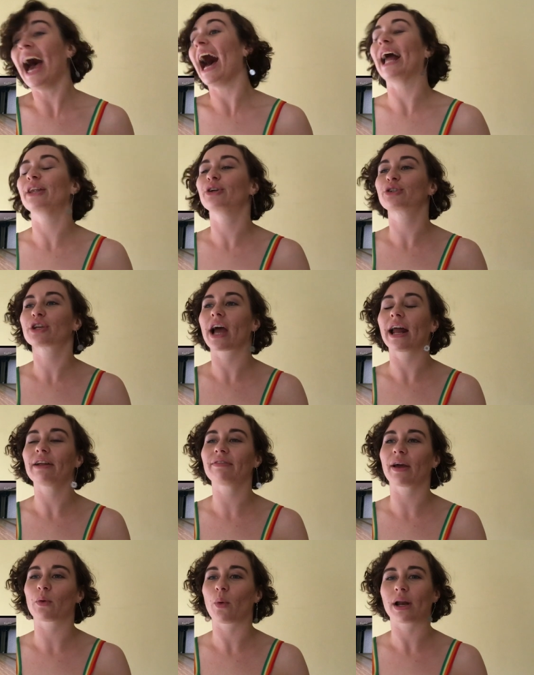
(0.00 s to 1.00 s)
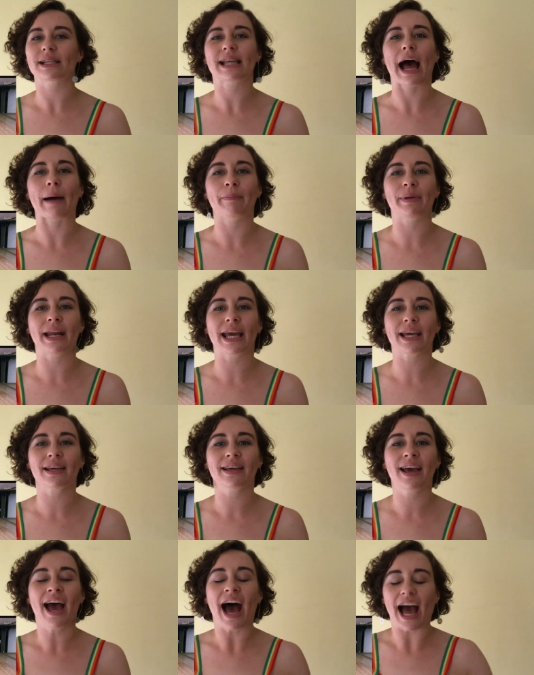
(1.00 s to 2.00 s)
And you're kind of like, what is happening?